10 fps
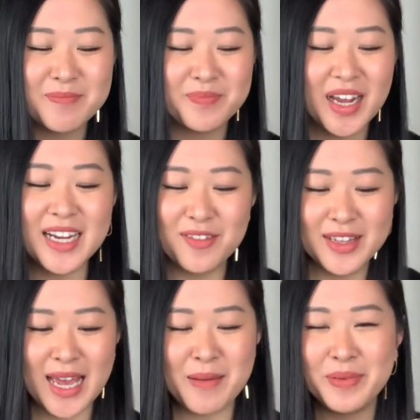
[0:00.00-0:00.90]
I get
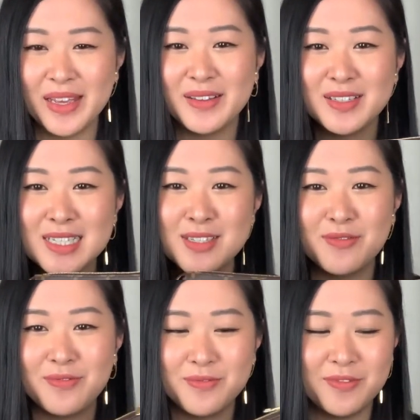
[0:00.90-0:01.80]
really happy just
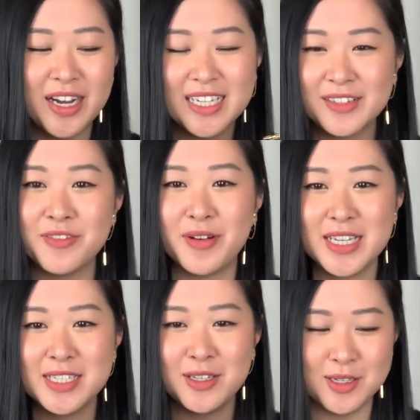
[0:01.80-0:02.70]
finding different
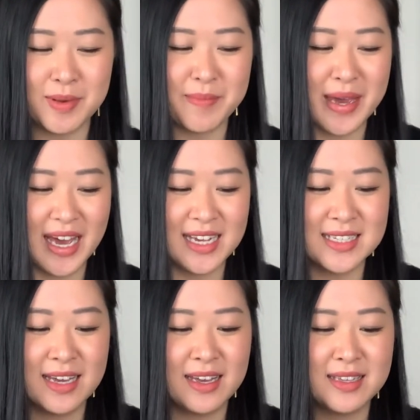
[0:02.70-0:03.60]
ways to use my bags,
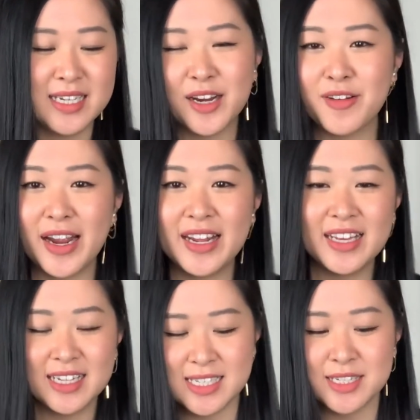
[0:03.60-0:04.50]

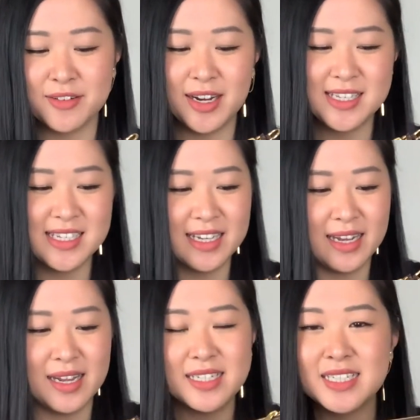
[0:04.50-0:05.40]
decorating, accessorizing
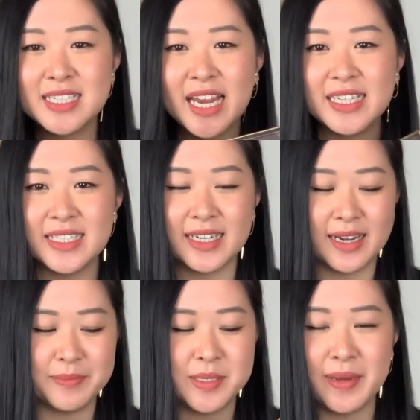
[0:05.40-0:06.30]
it, and just changing it
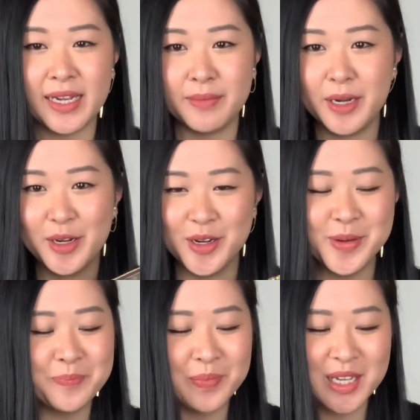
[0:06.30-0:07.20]
up to make it my
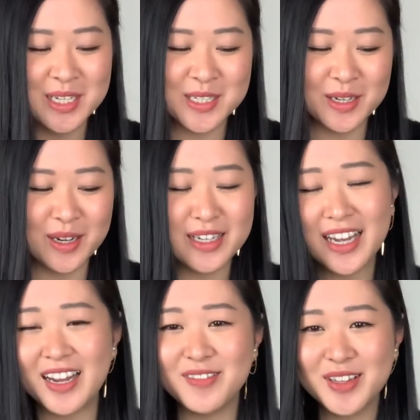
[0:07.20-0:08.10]
own. So
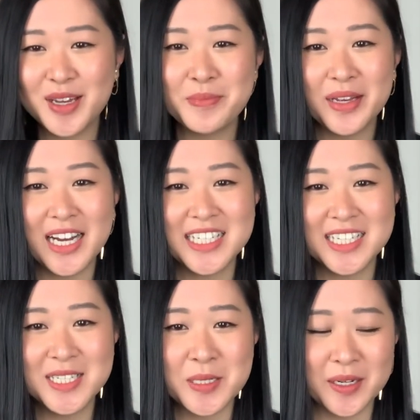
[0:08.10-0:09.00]
yeah, I really hope you guys
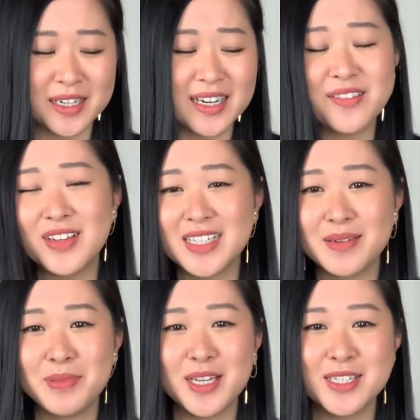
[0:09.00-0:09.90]
enjoyed it. If you
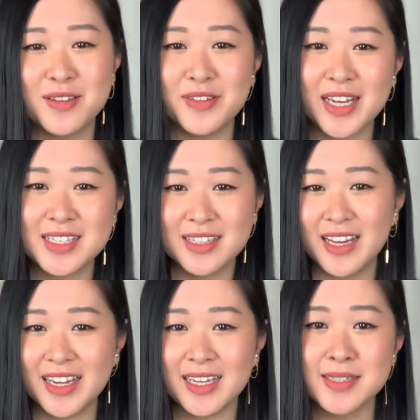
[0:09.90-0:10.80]
did, please don't forget to
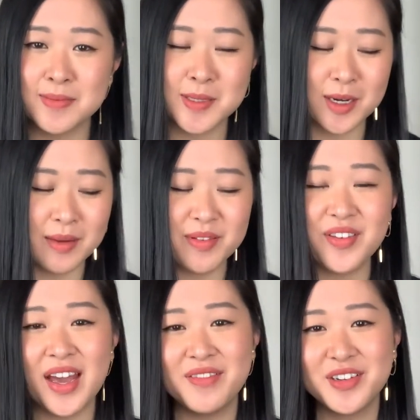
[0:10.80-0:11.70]
like and subscribe if you
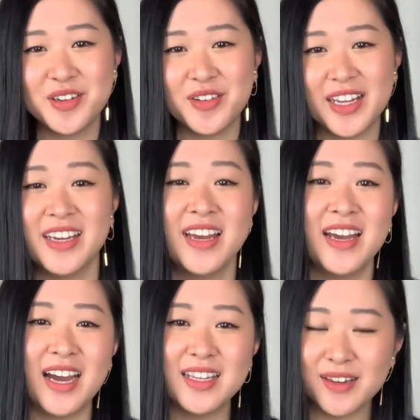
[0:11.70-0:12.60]
haven't already.
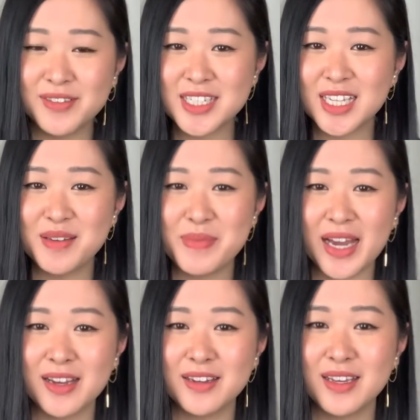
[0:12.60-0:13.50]
I'd love to see you
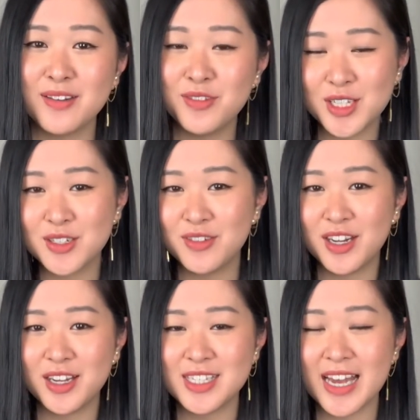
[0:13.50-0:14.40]
back in future
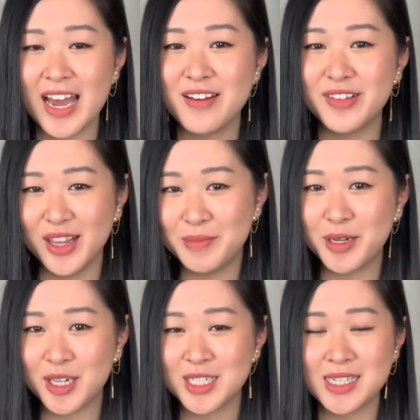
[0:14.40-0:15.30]
videos. I have a lot more
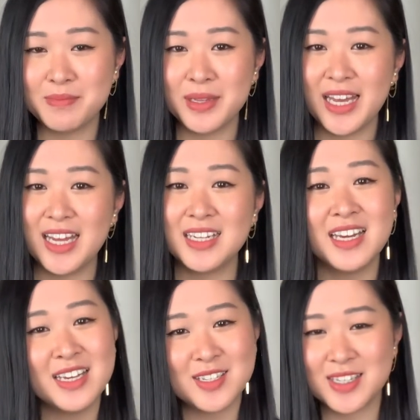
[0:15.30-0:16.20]
content planned,
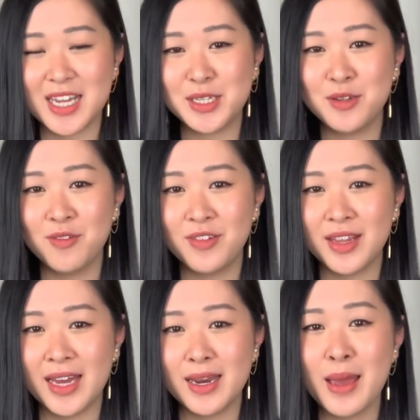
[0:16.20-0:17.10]
so stay tuned for
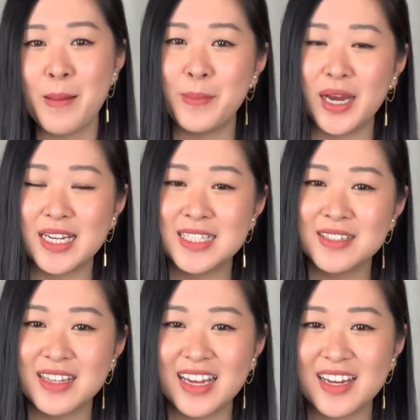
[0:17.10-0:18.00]
that. But
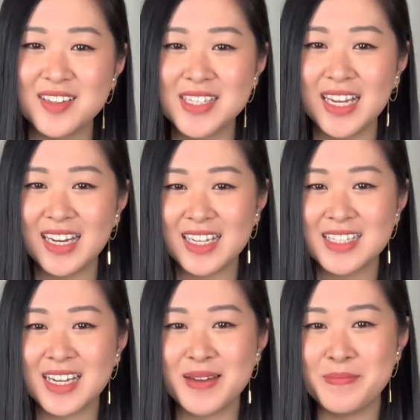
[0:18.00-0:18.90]
until then, I'll see you next
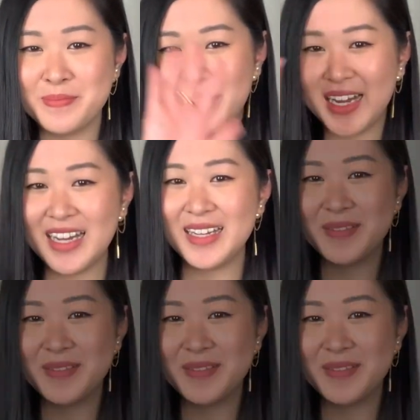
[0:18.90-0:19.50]
time. Bye.